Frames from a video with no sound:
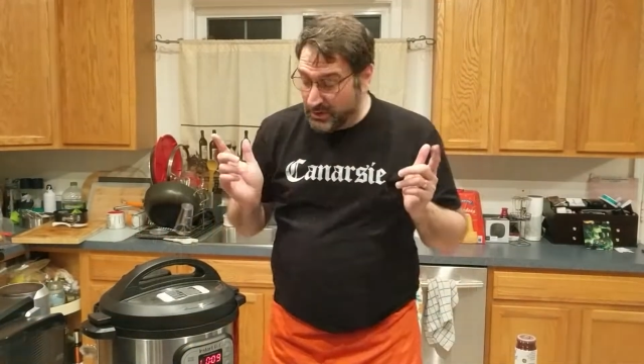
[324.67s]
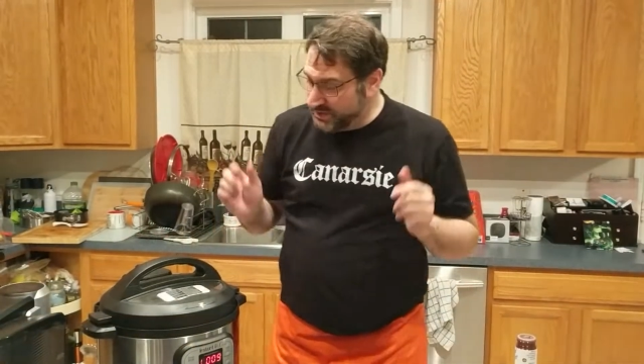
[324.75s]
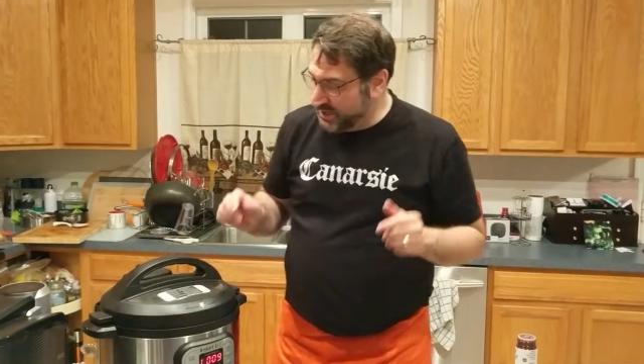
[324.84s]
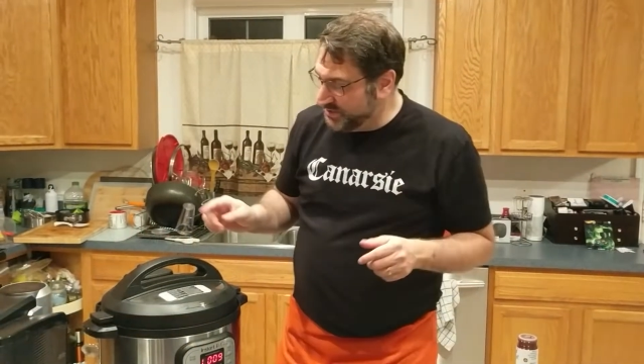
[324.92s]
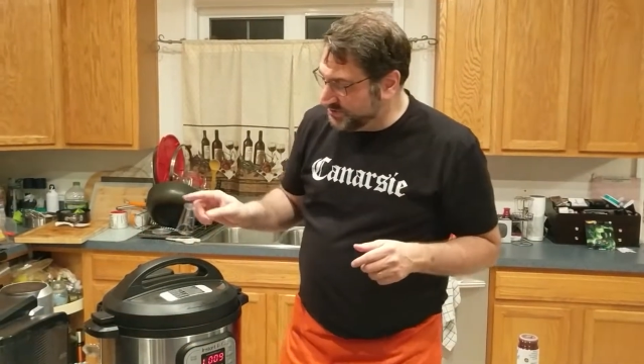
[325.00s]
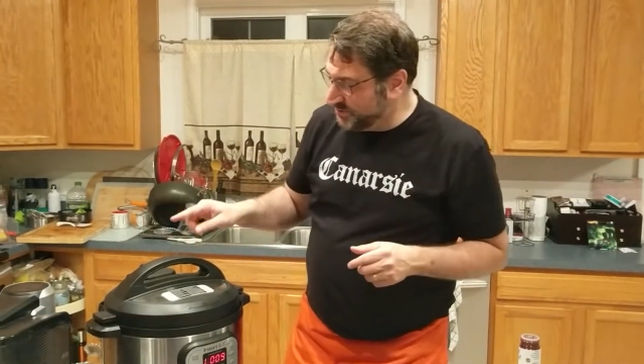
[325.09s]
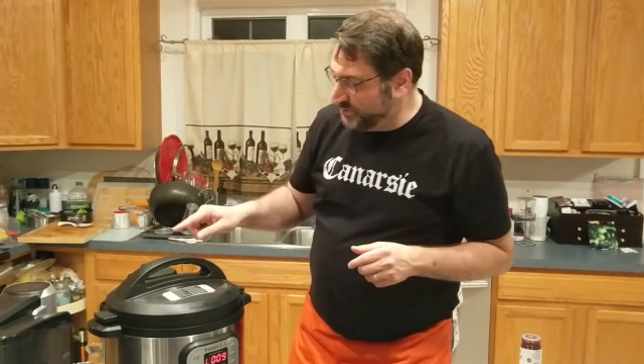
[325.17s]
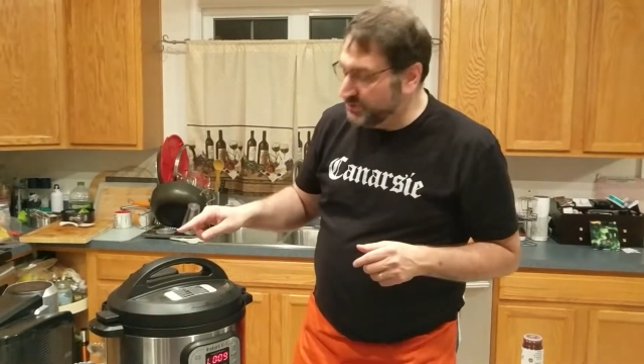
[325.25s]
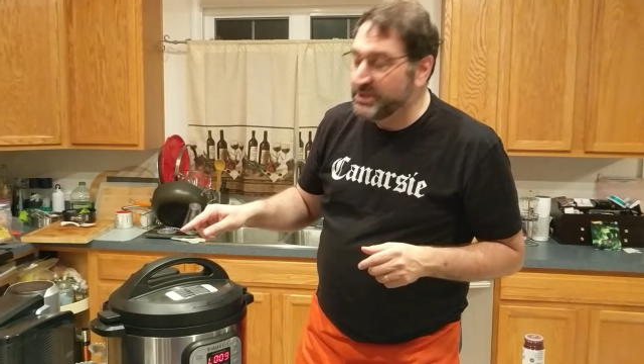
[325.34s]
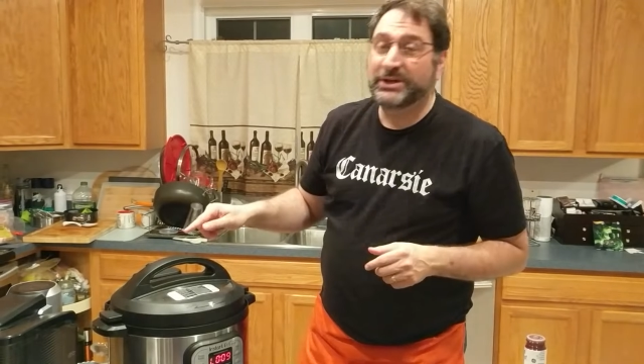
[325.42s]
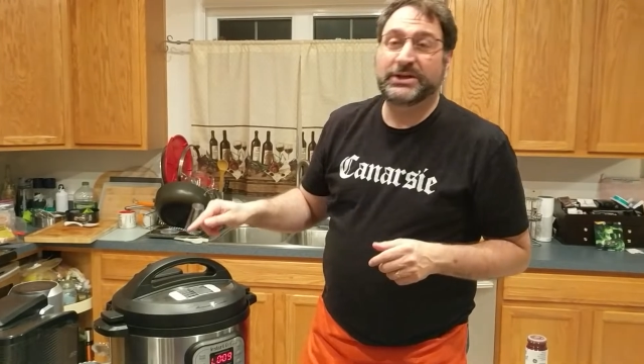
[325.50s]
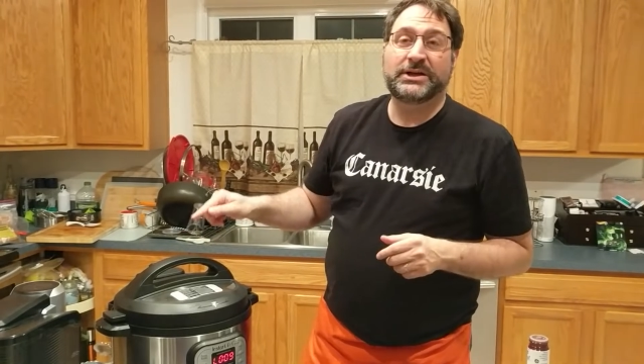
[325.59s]
Okay, so
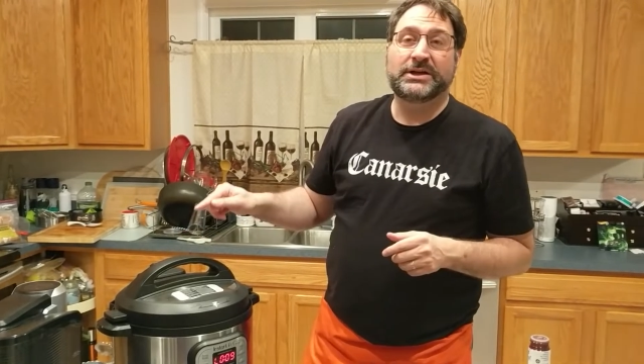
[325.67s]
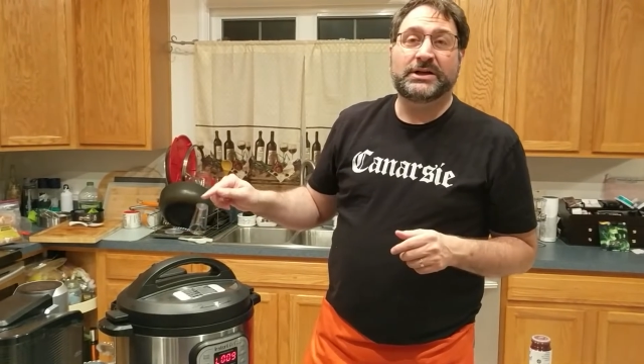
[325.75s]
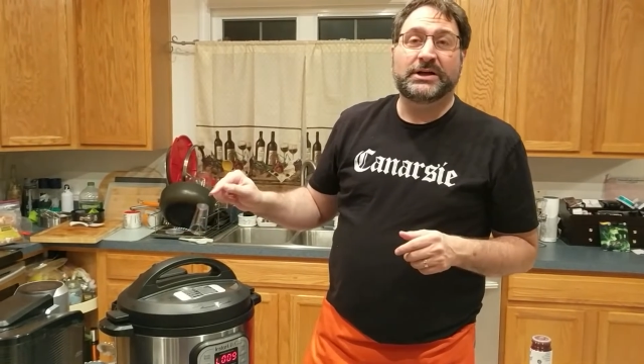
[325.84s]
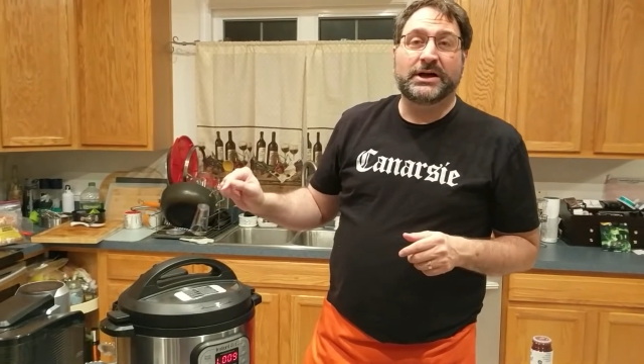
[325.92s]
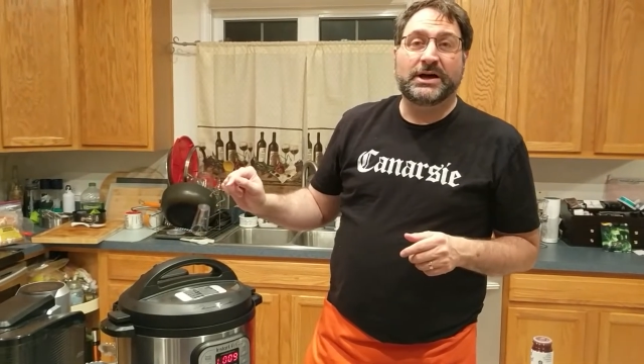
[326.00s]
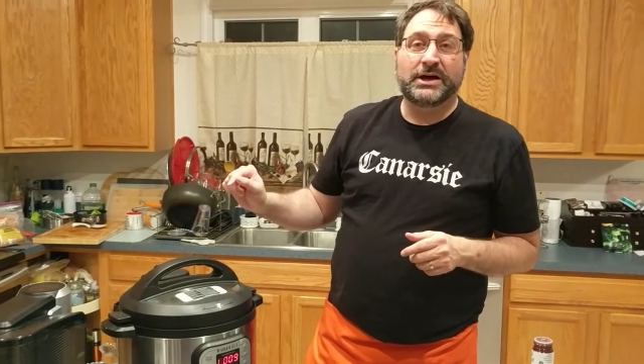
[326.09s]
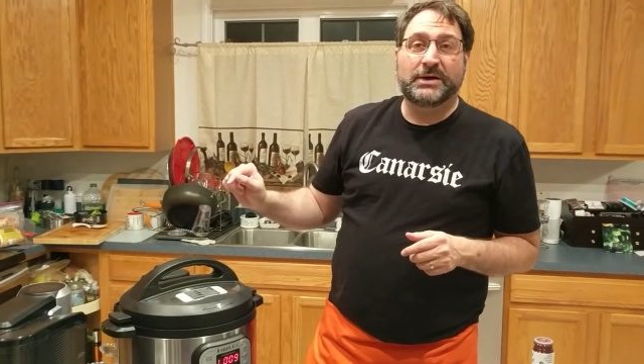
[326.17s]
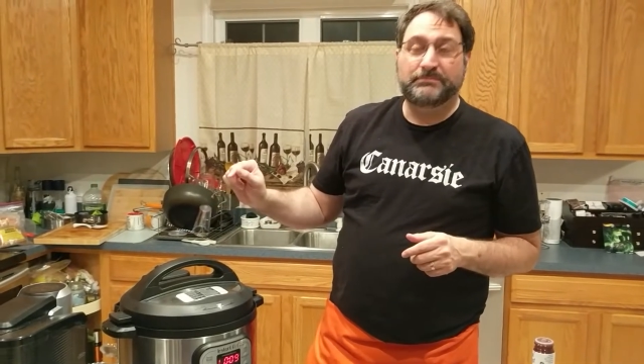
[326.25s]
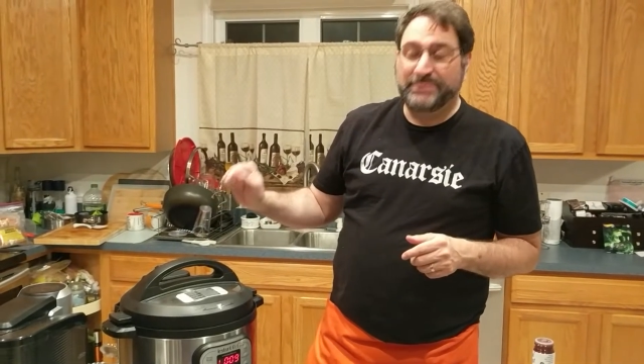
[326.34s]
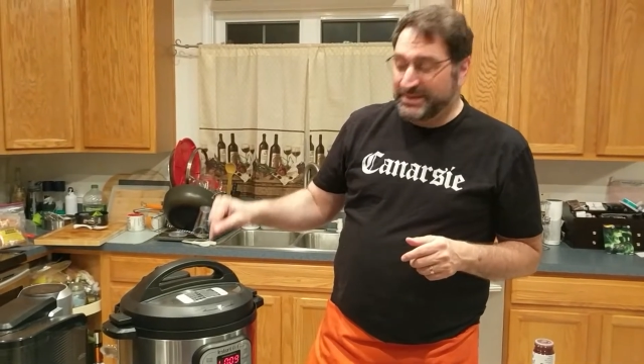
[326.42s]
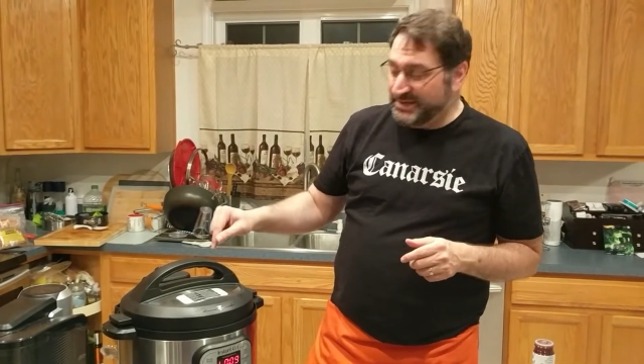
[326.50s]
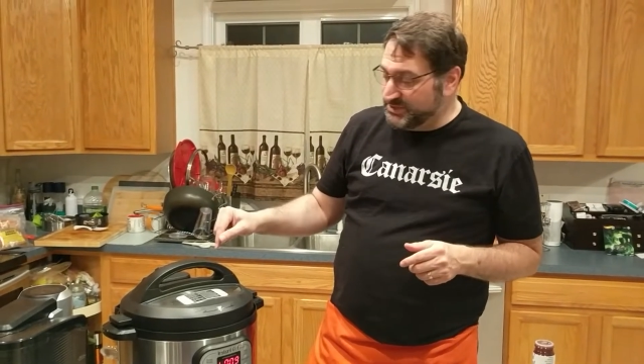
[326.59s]
the pin